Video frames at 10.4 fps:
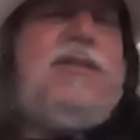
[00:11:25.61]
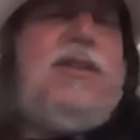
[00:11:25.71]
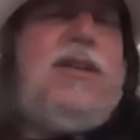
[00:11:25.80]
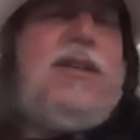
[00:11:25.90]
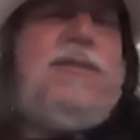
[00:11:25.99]

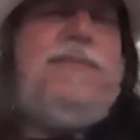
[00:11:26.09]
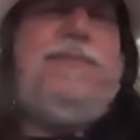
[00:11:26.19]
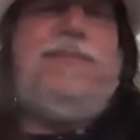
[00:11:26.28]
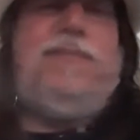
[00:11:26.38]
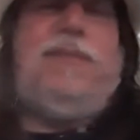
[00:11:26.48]
good.
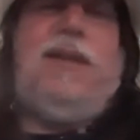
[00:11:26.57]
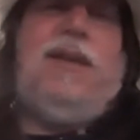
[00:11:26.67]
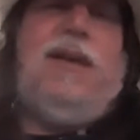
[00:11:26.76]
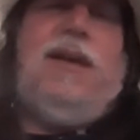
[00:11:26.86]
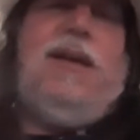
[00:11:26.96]

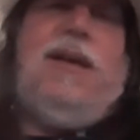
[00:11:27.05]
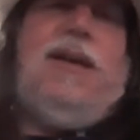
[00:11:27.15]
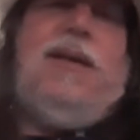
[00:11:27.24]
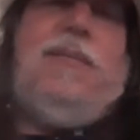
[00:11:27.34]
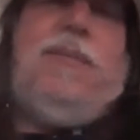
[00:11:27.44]

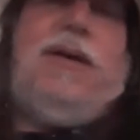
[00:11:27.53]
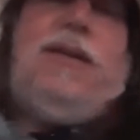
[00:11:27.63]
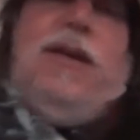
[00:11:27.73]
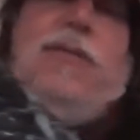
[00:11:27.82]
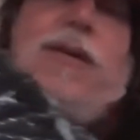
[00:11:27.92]
But
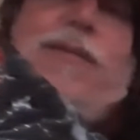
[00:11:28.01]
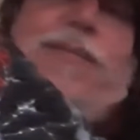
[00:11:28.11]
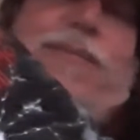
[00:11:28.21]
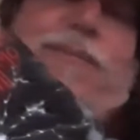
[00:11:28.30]
you know what?